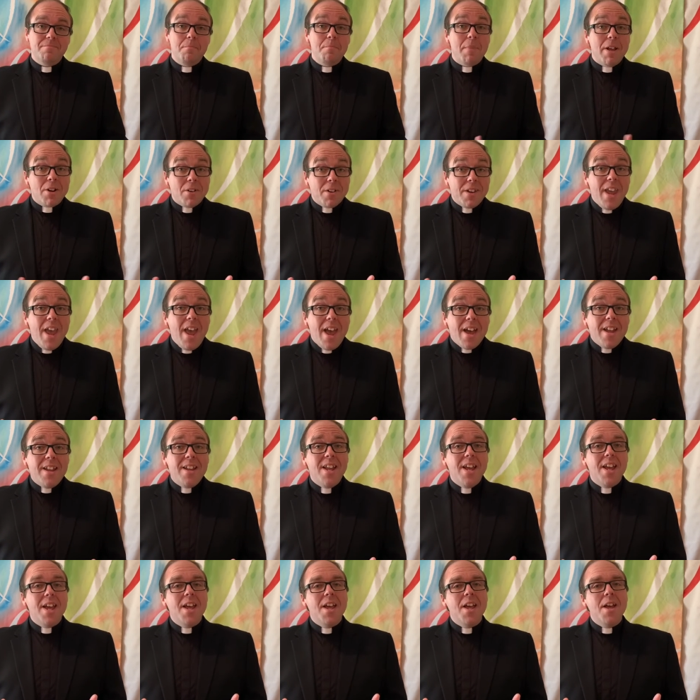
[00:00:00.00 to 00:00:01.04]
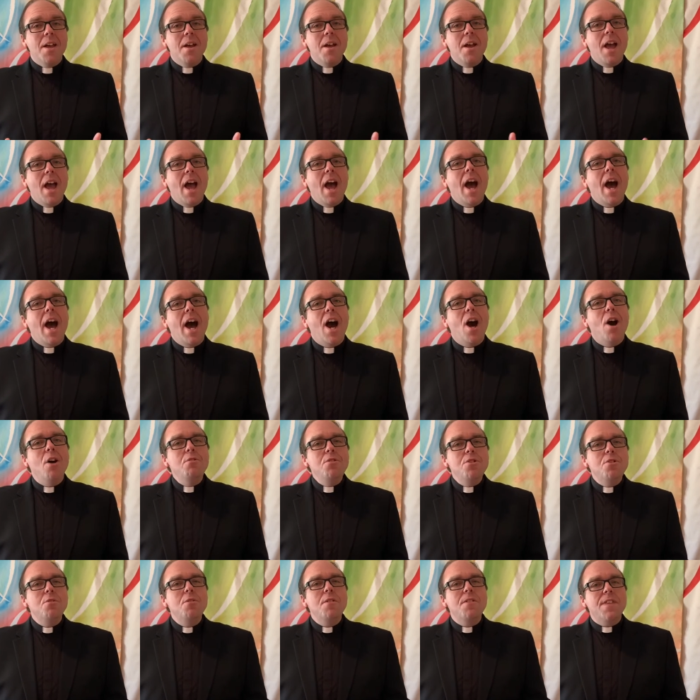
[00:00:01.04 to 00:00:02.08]
Better yet, how
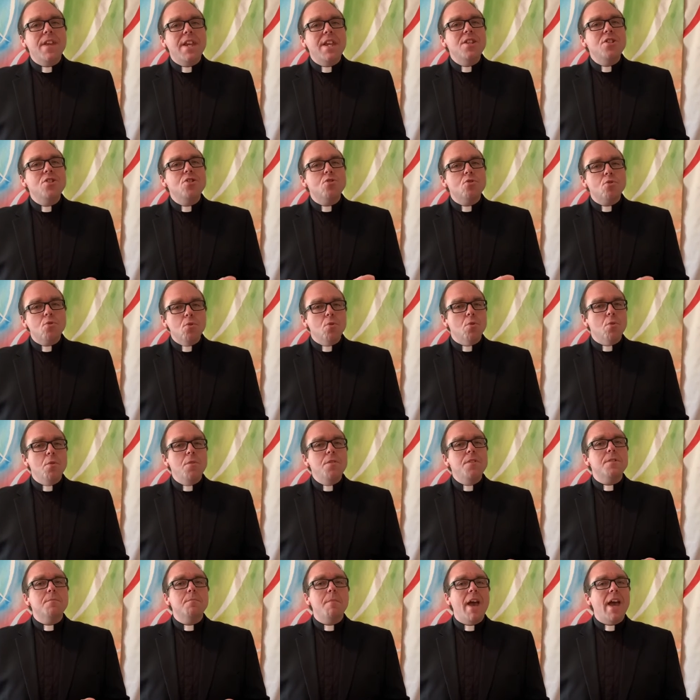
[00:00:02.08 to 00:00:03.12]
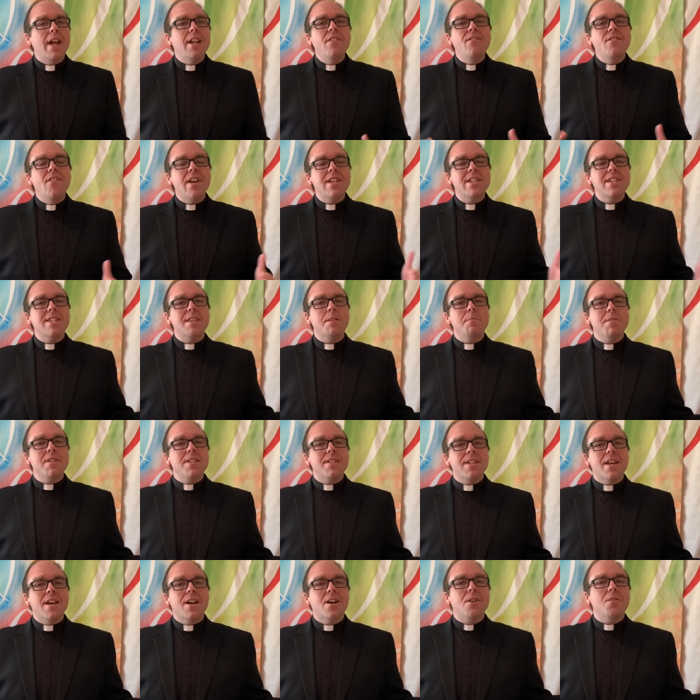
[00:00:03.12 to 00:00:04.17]
do these truths manifest
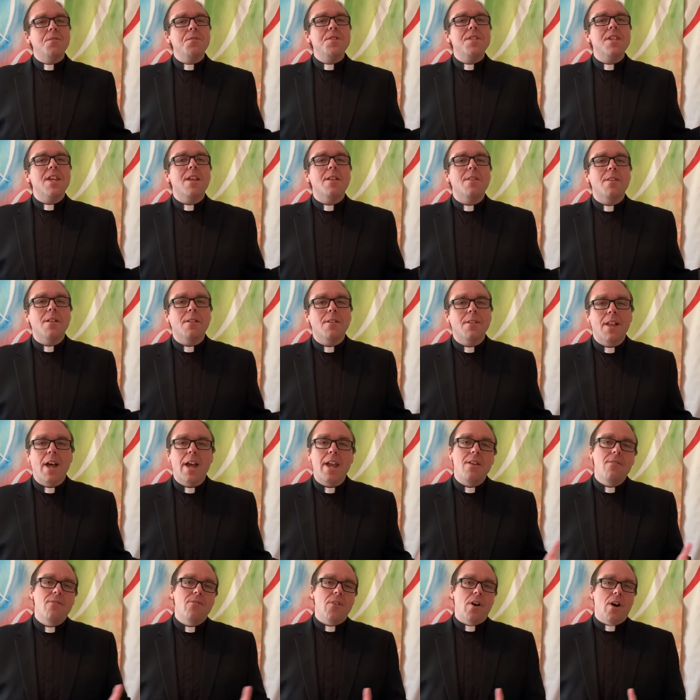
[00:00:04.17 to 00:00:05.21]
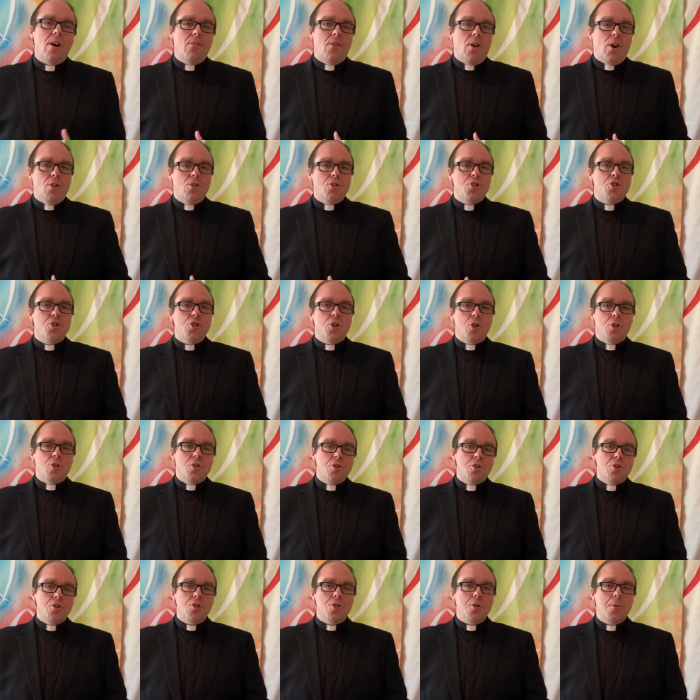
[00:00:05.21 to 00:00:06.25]
themselves in the life of our
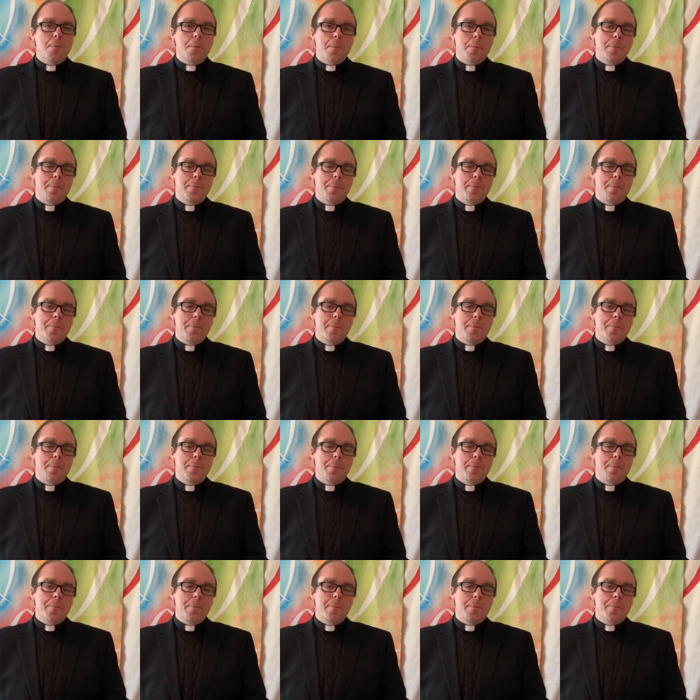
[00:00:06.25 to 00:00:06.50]
church?